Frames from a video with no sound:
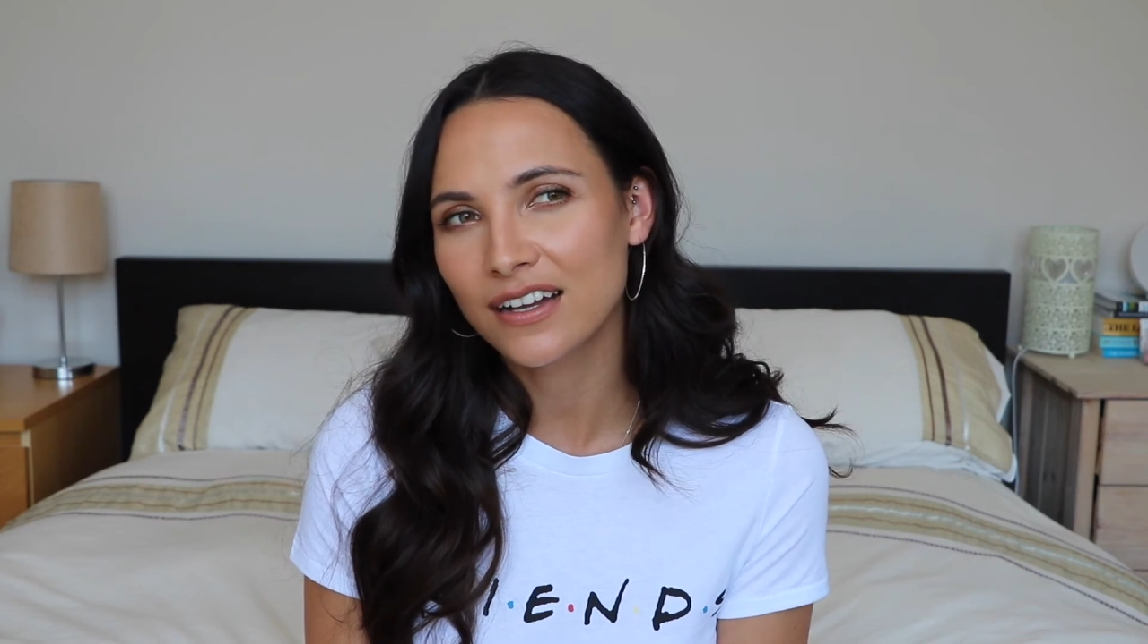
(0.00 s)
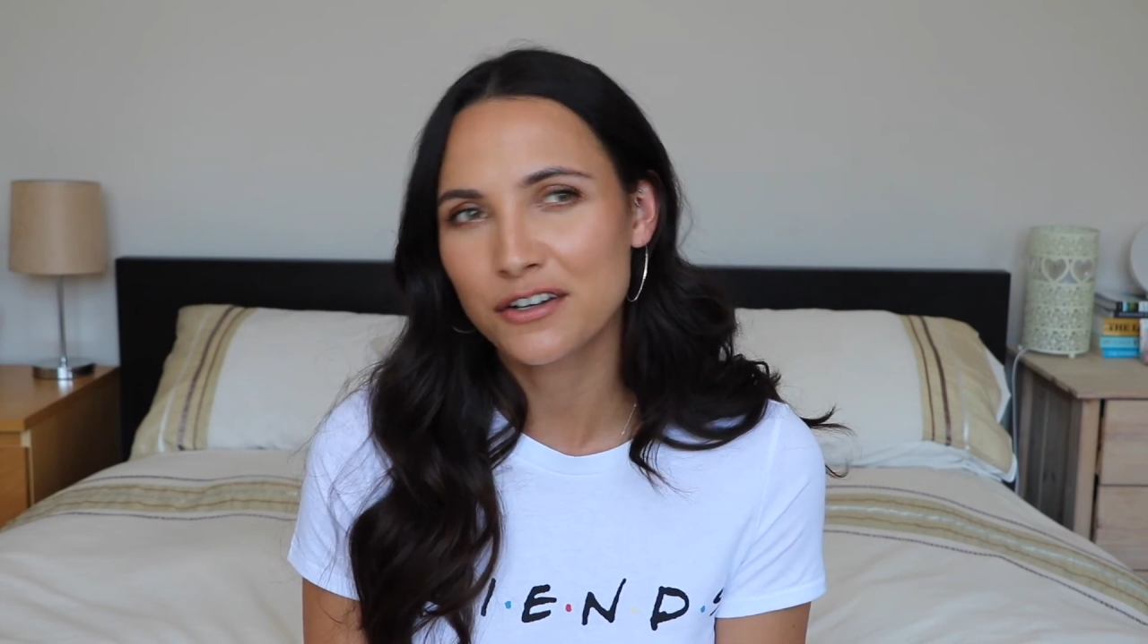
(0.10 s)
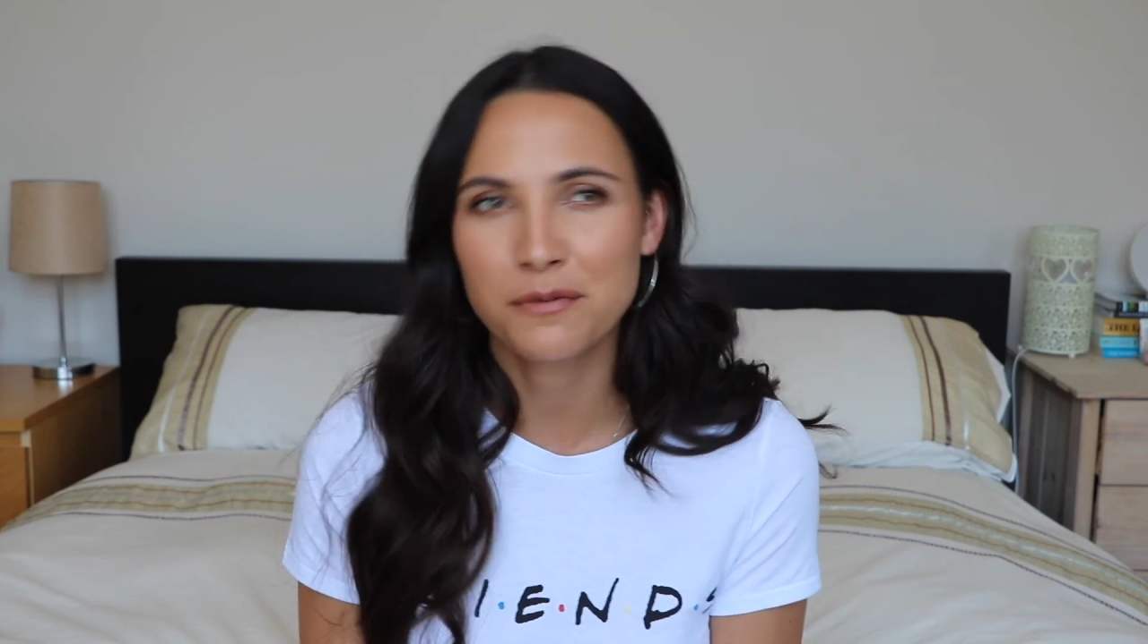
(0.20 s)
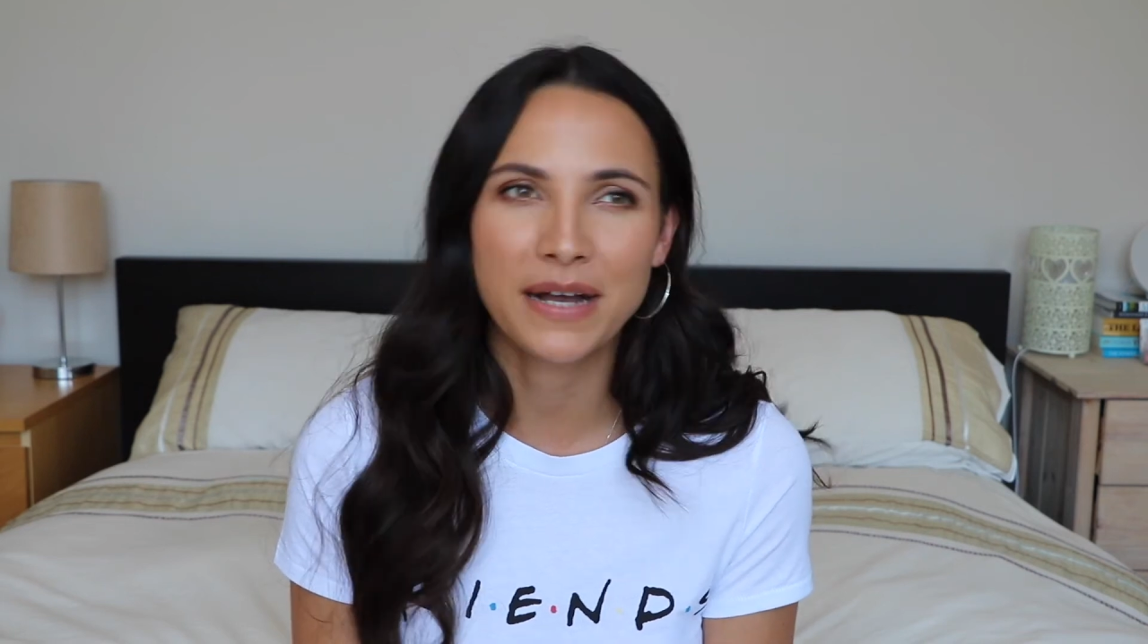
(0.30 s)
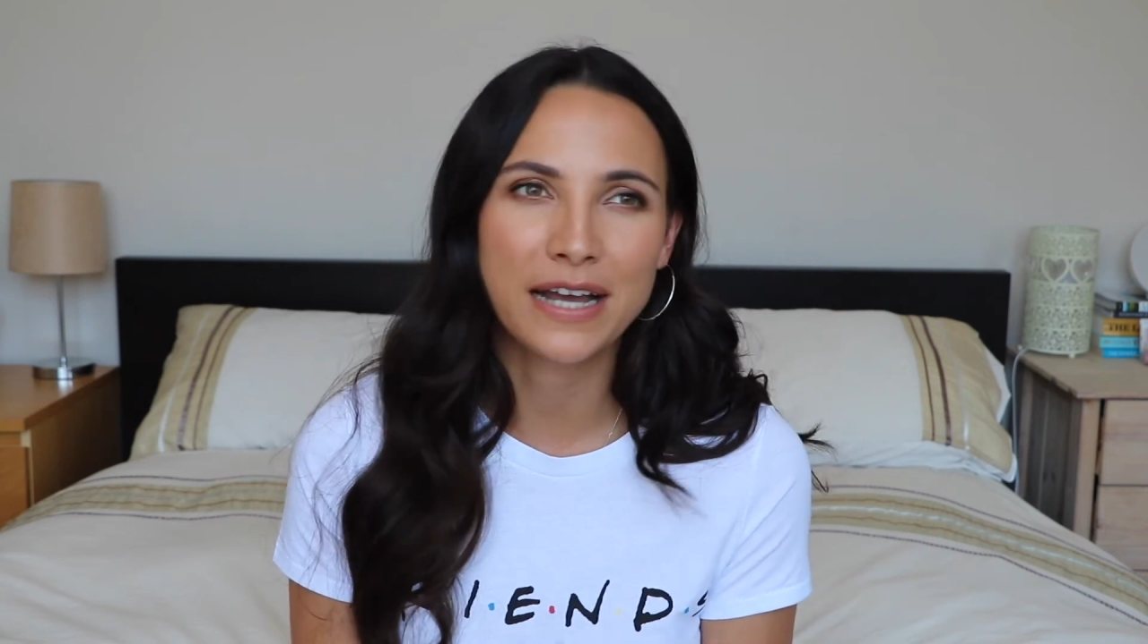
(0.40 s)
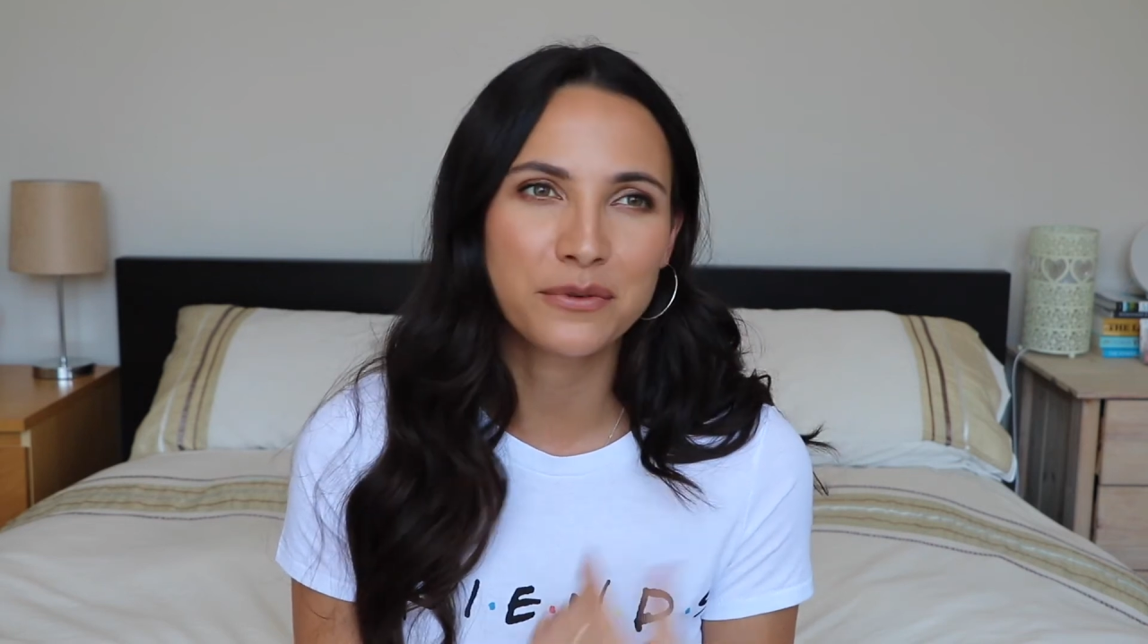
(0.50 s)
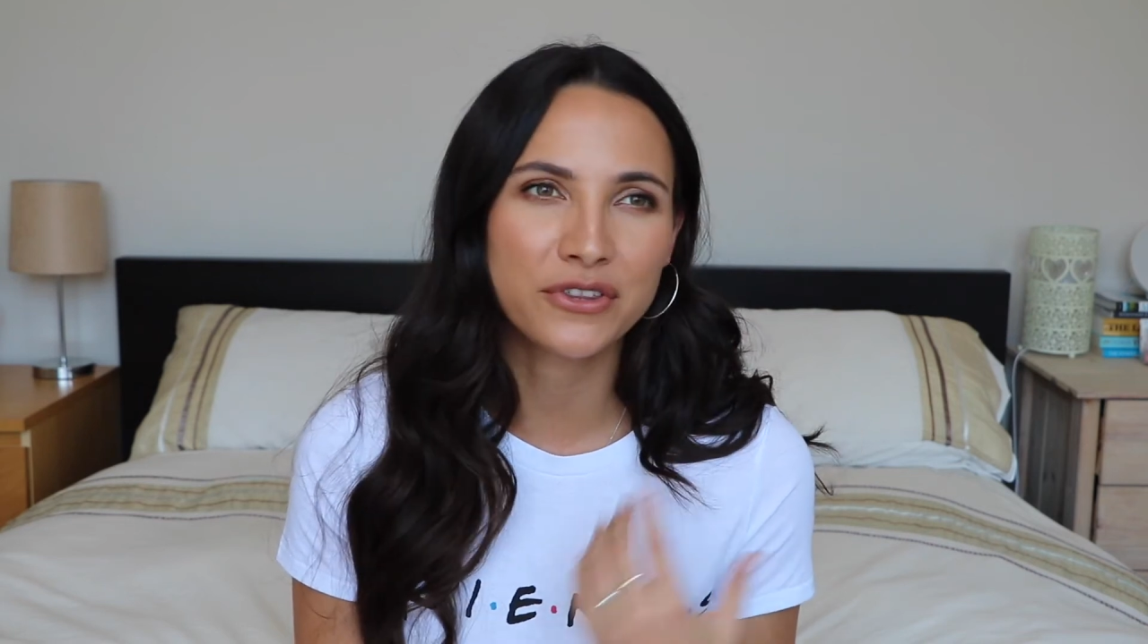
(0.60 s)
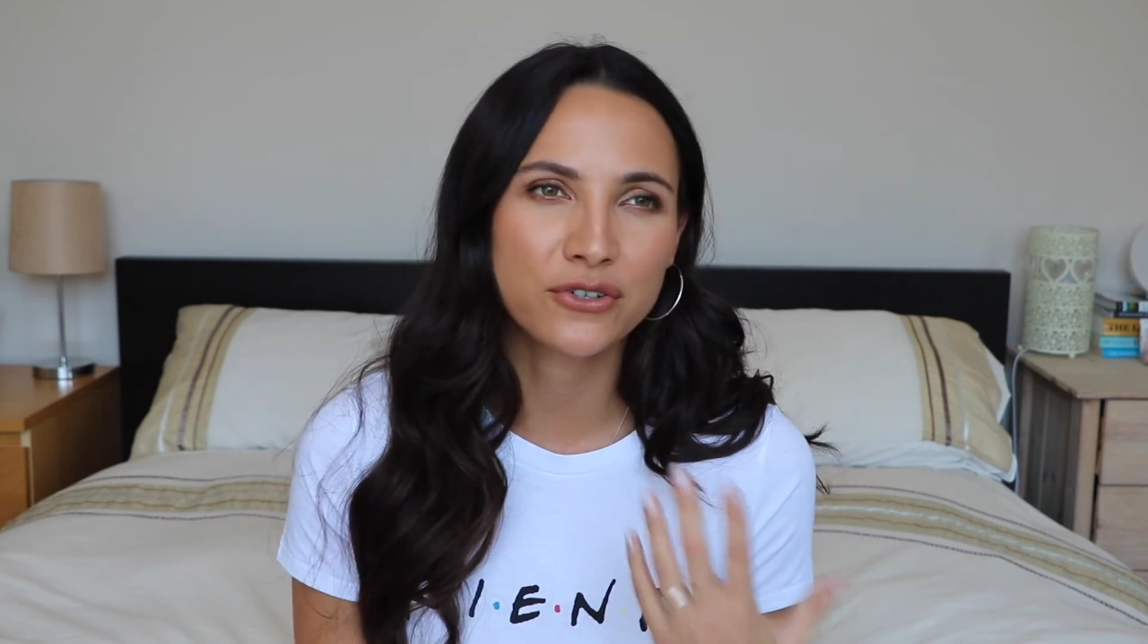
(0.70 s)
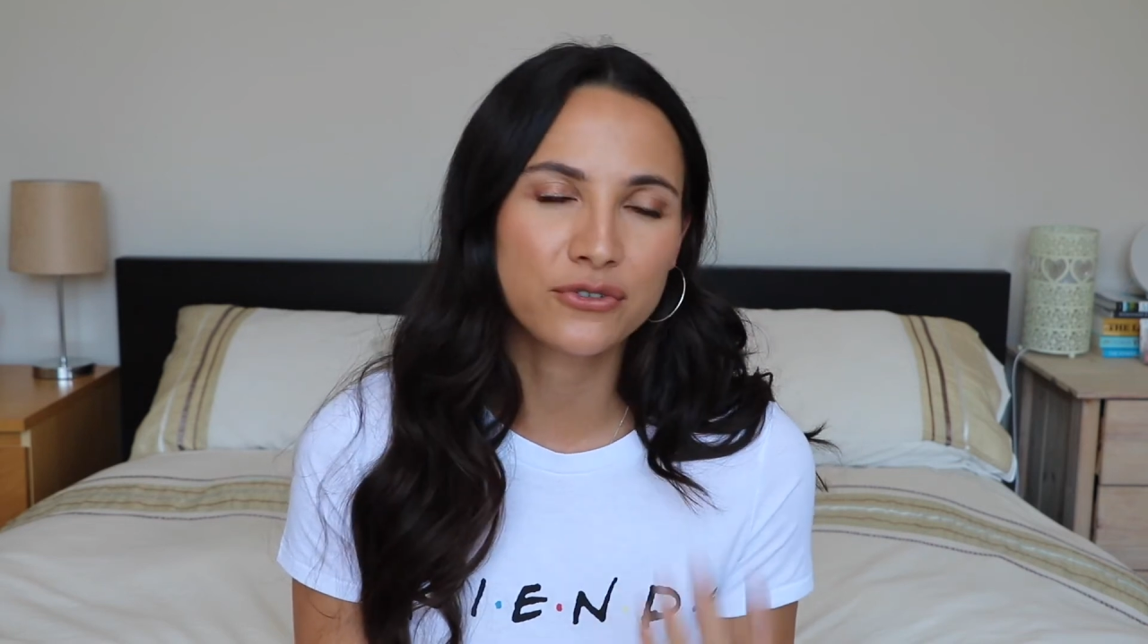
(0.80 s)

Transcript: combined with a